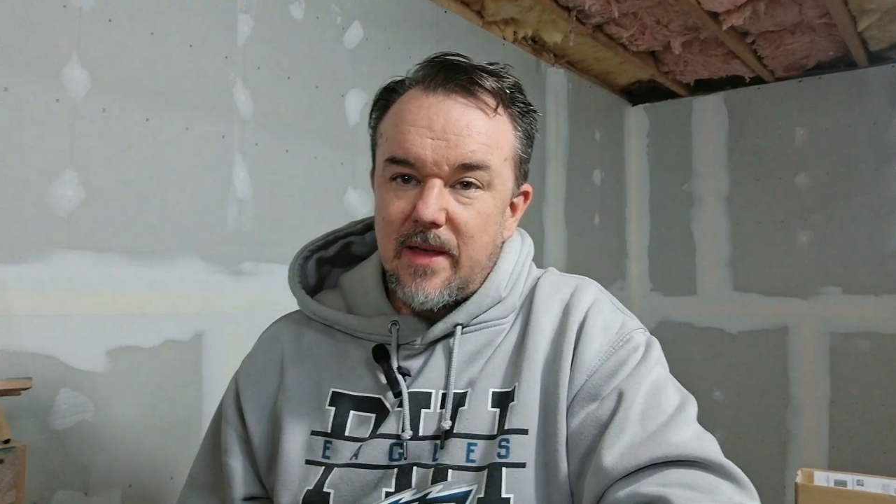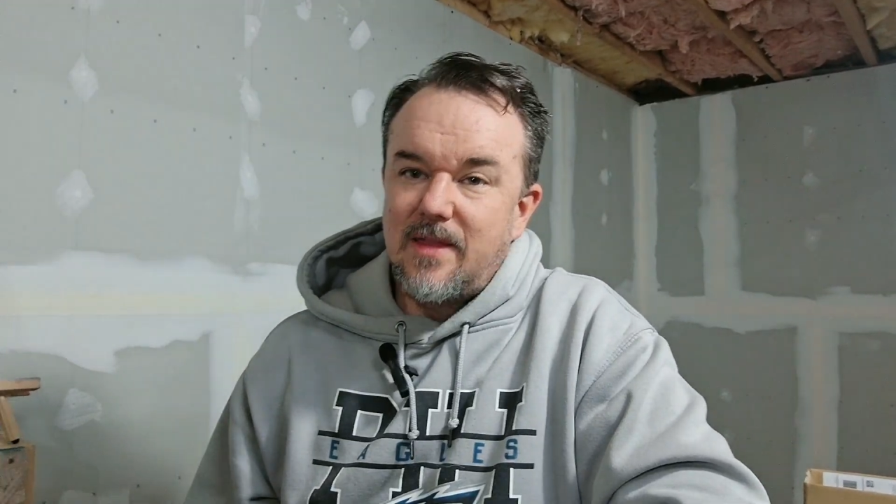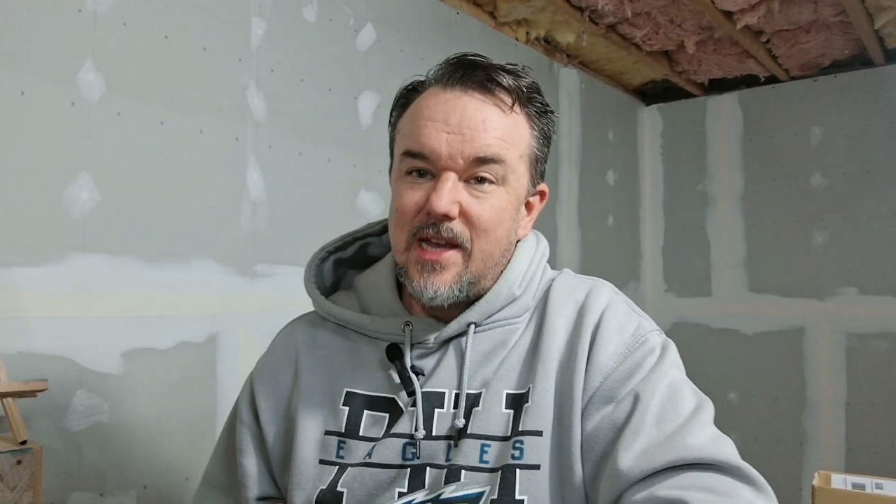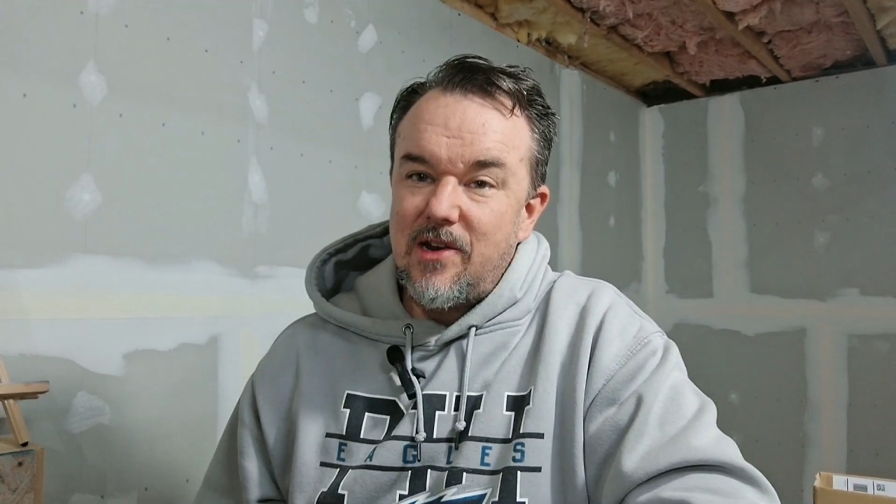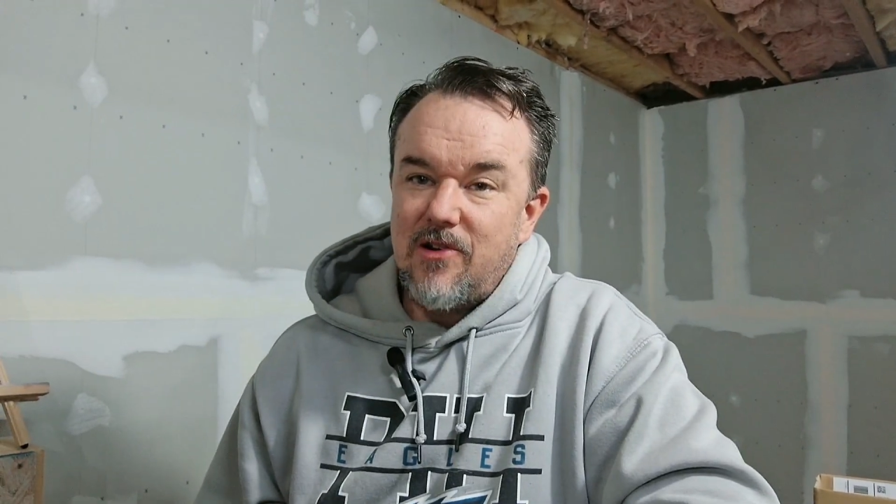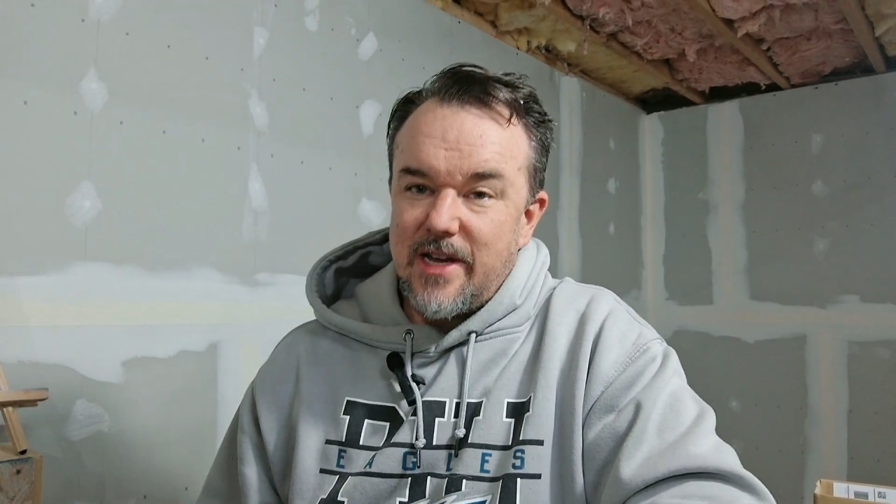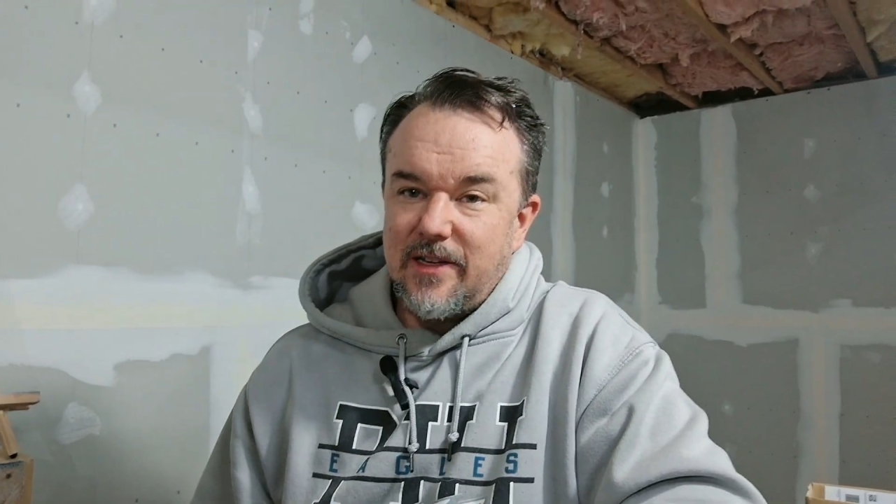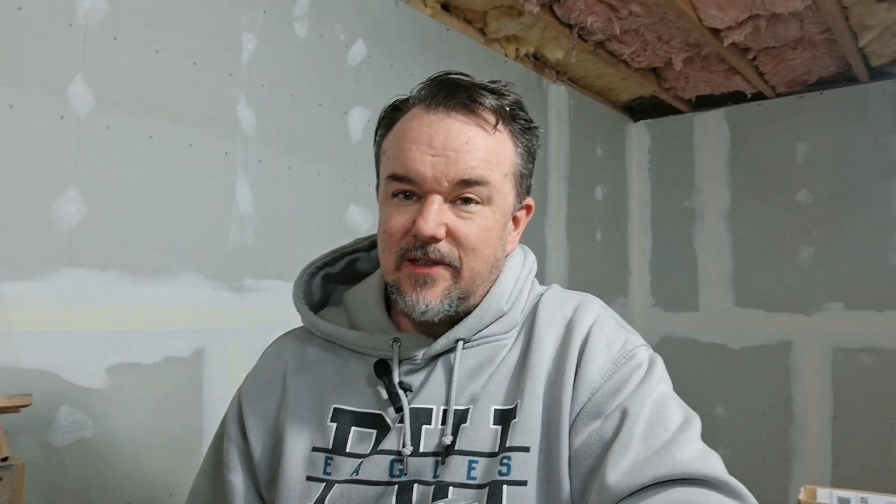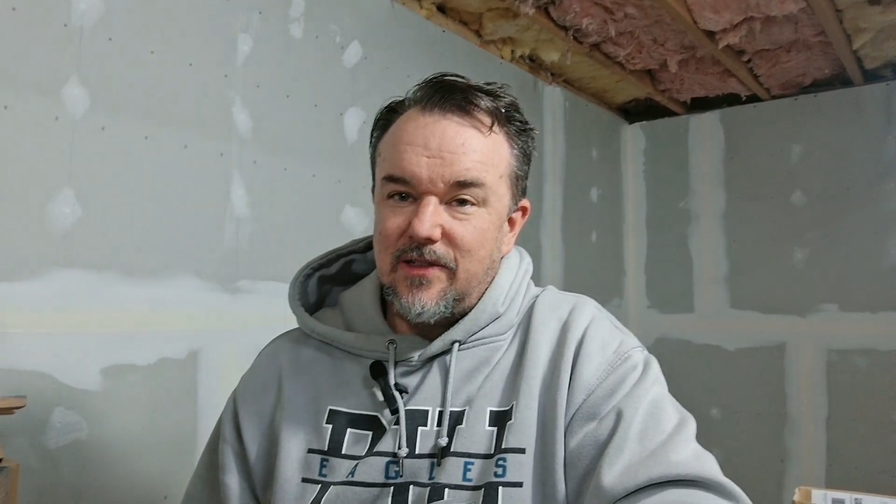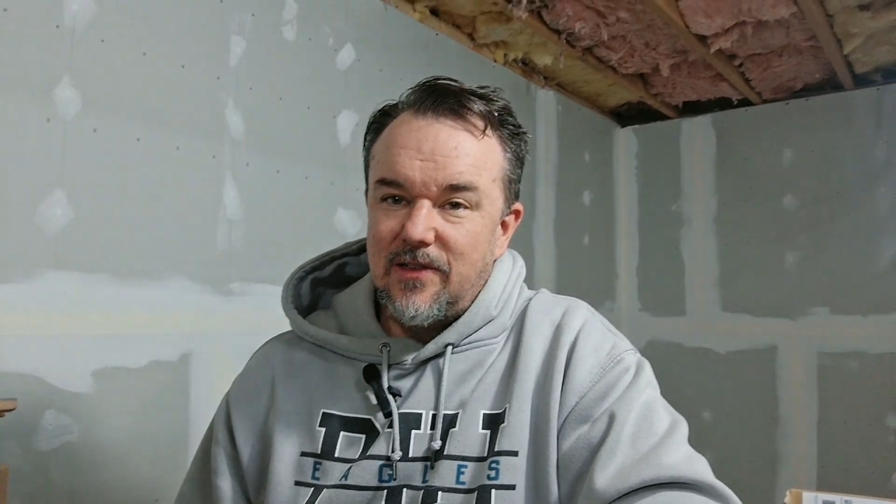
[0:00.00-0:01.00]

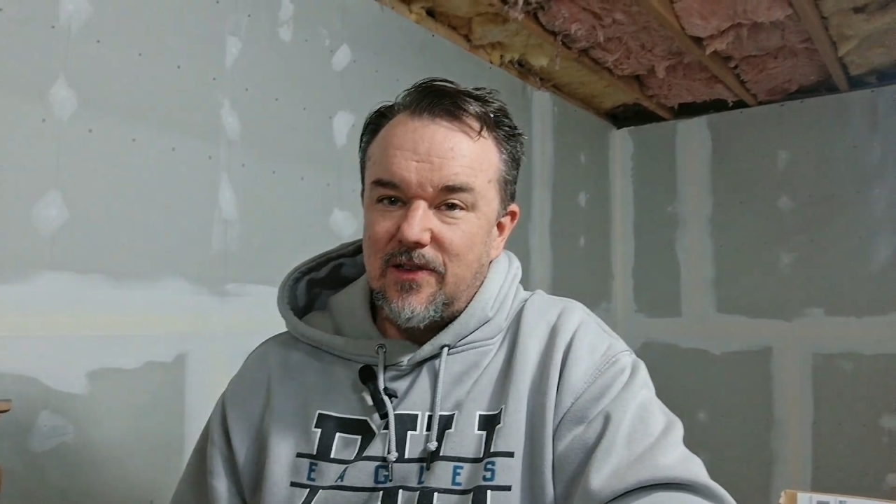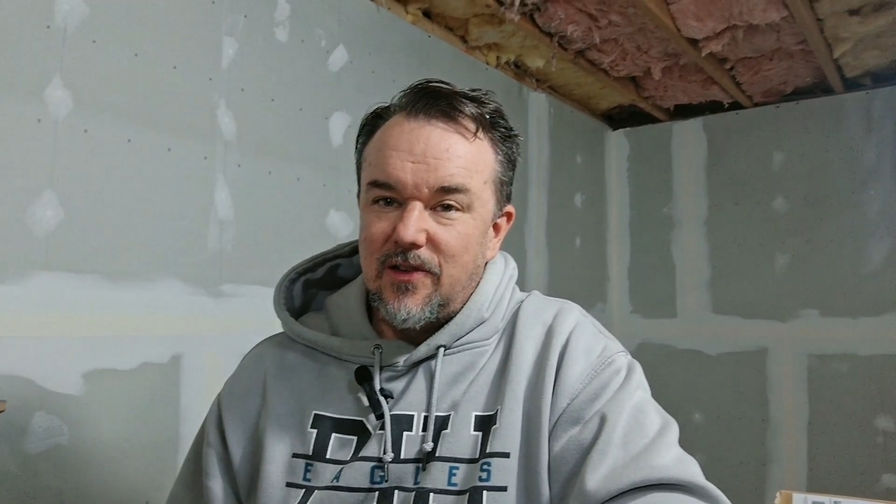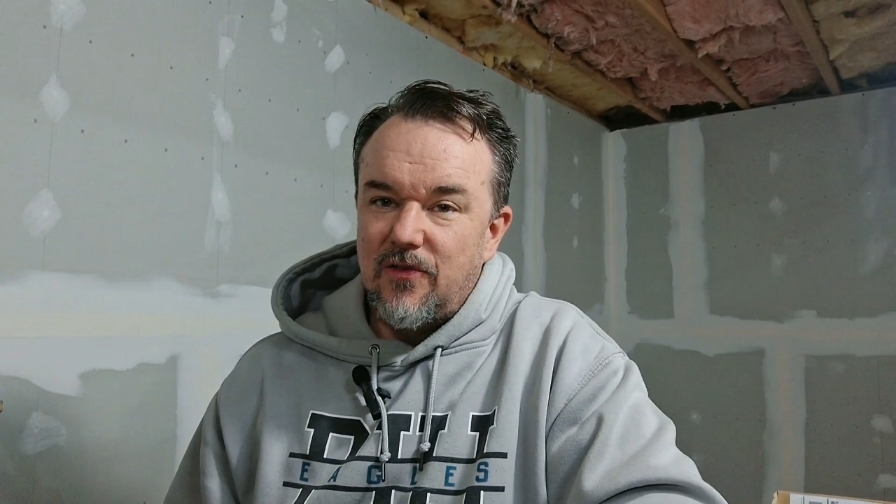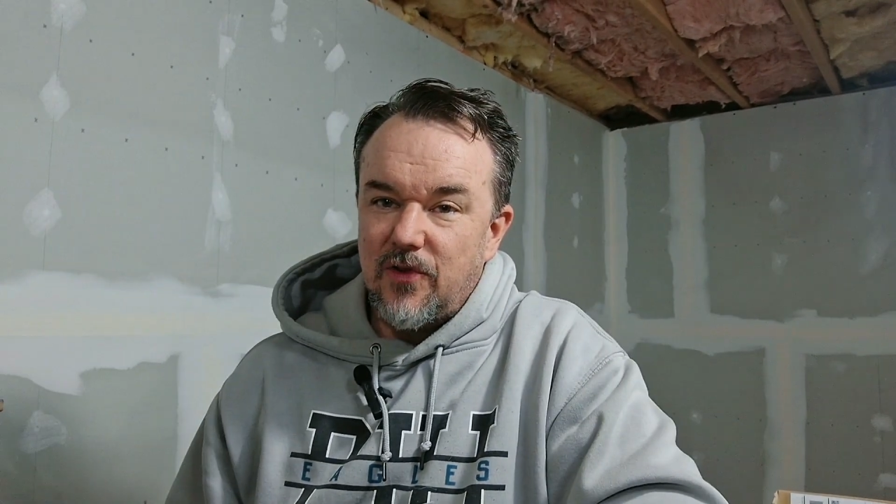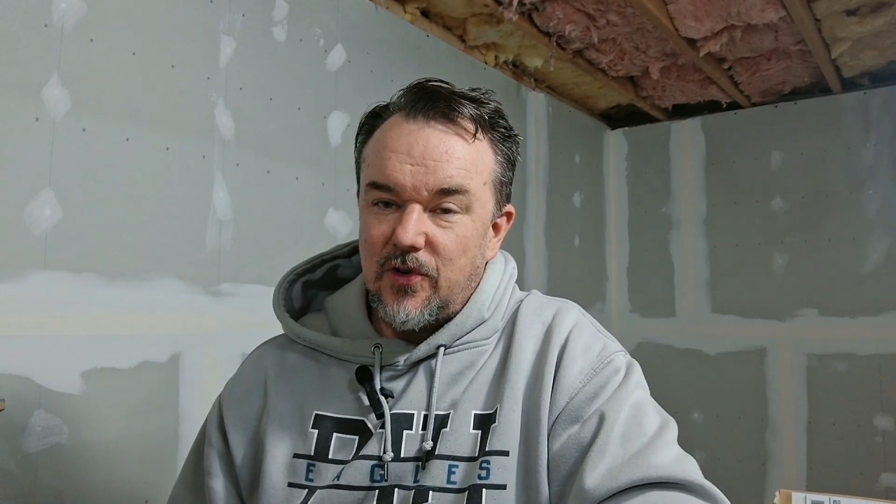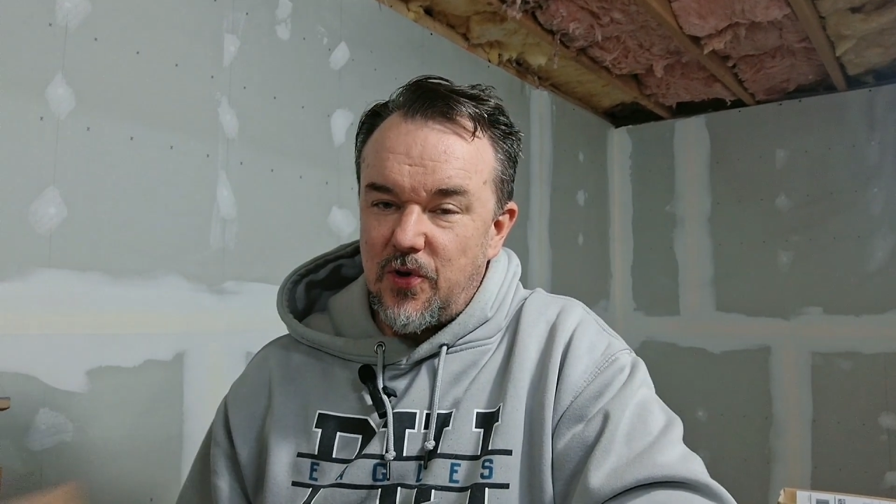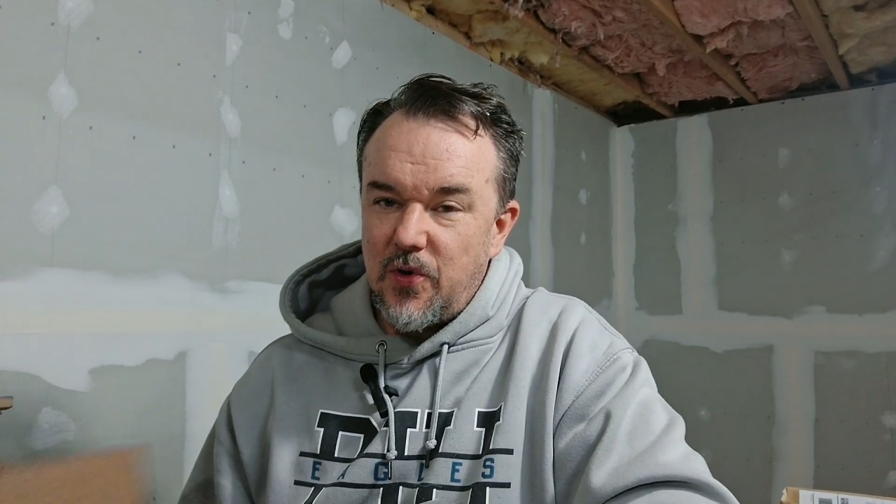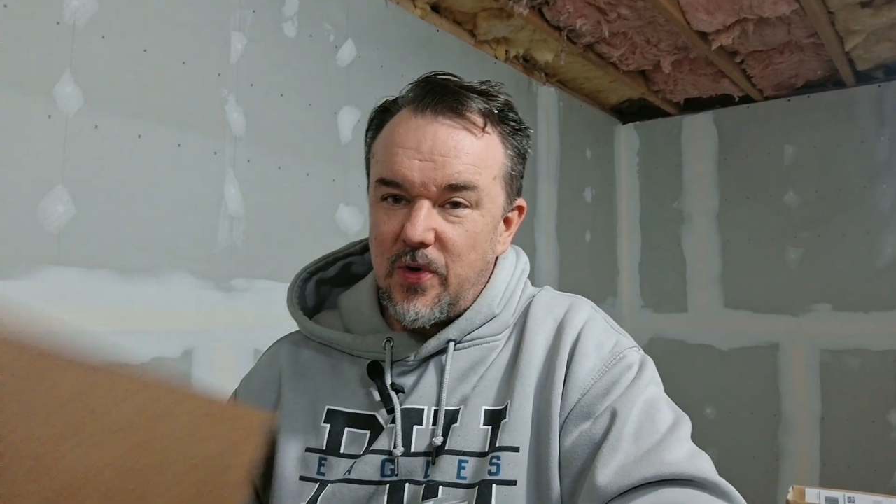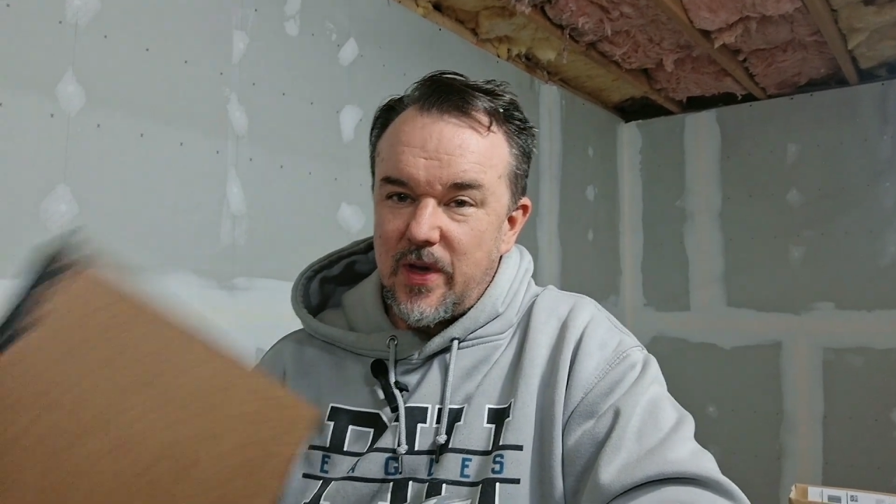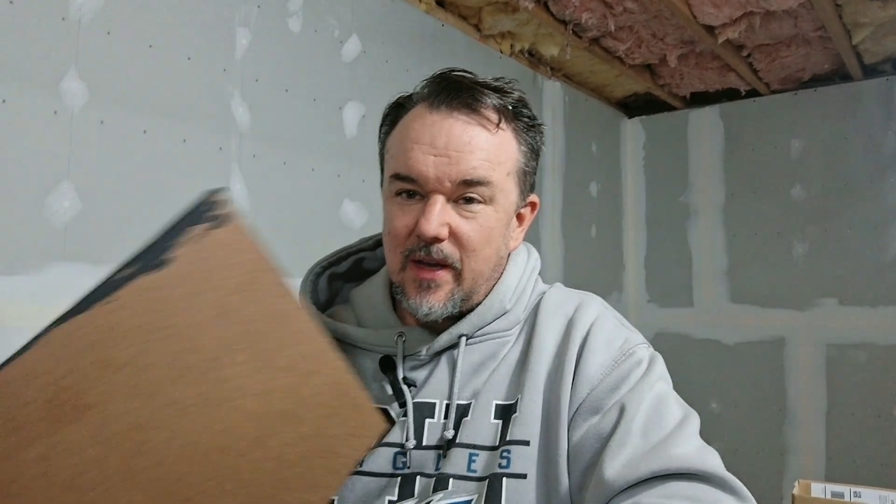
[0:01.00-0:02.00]
theories for
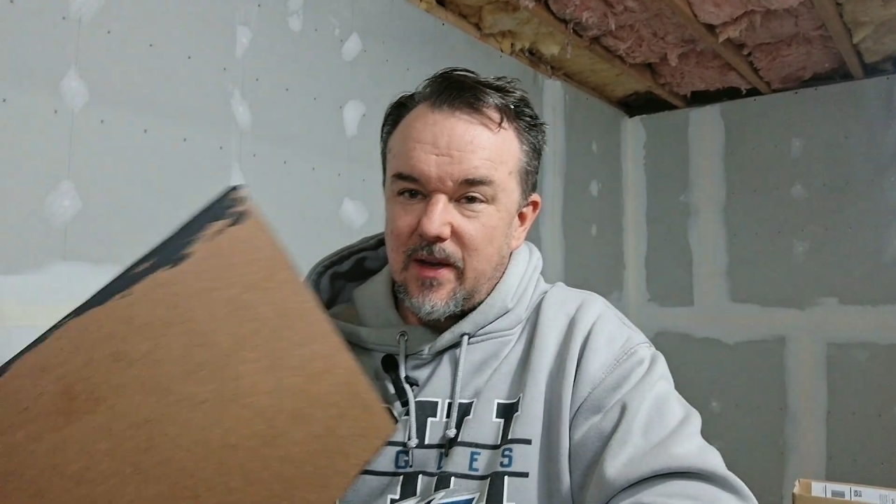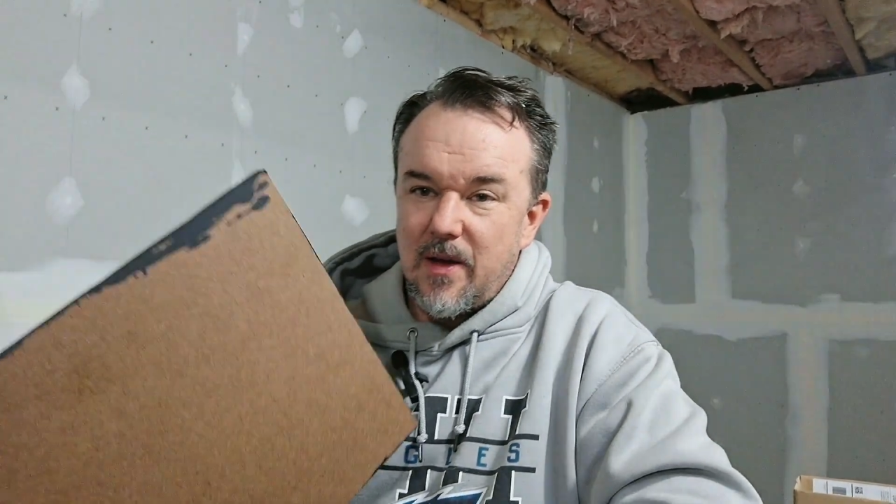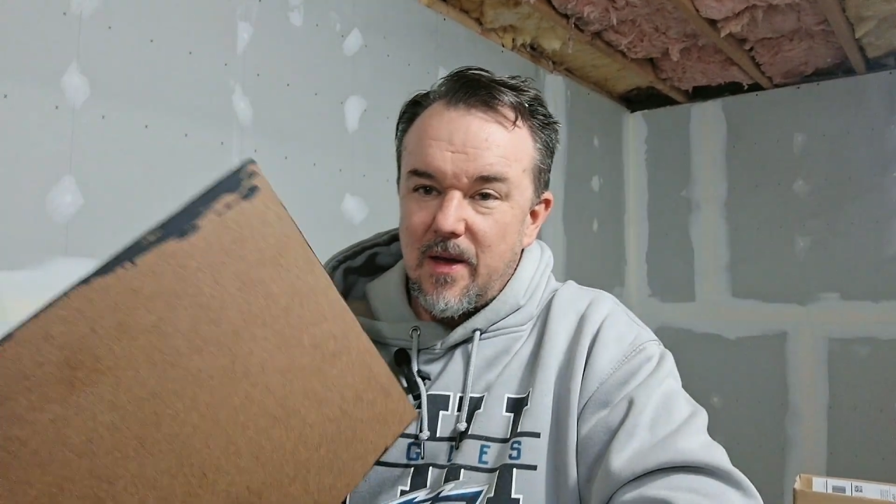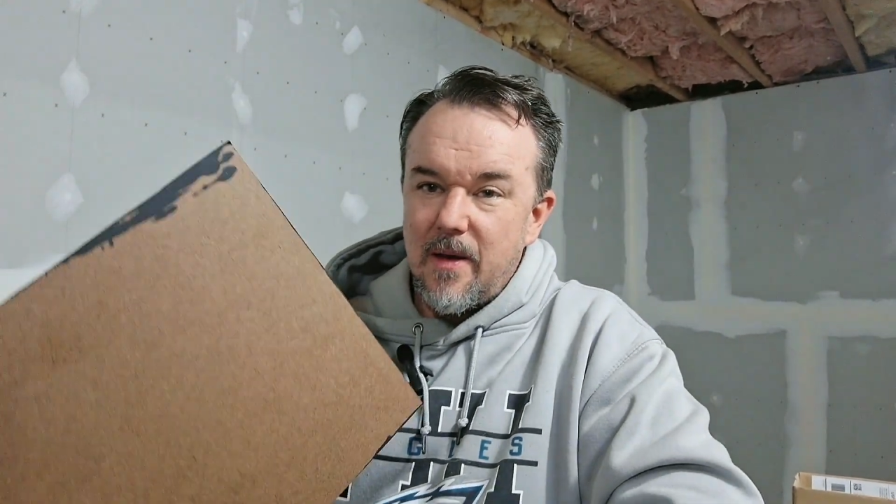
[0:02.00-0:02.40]
doing